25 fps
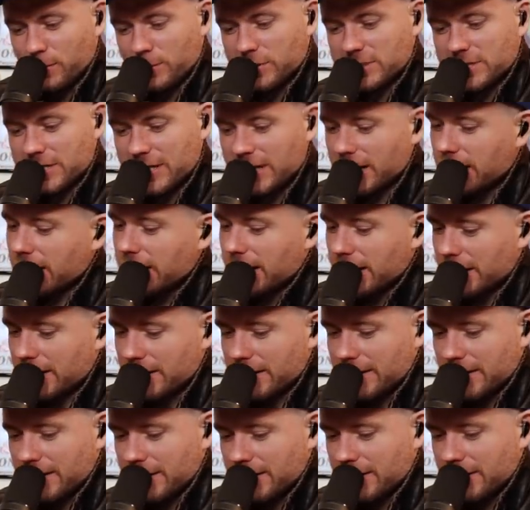Was it
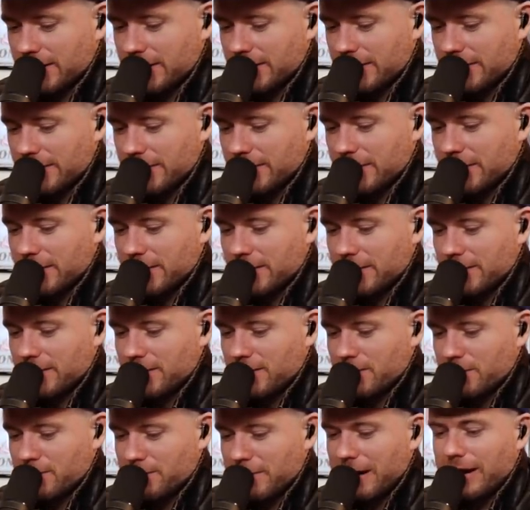A,
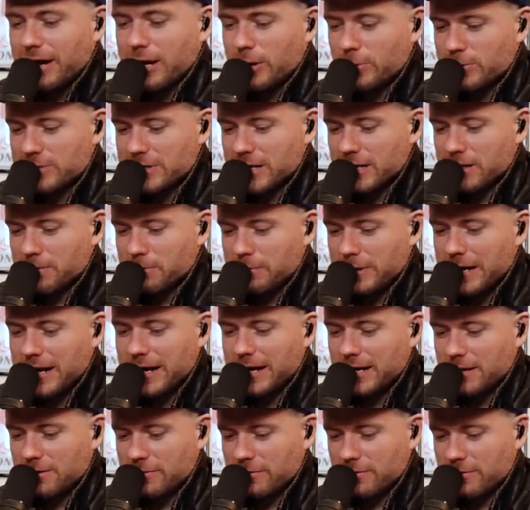Barry was getting
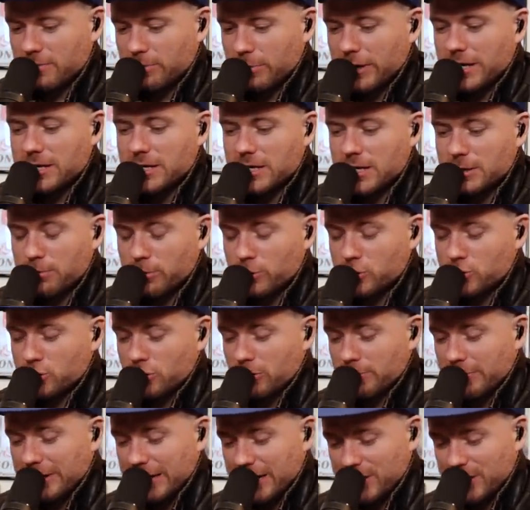bacon from Brendan the Butcher in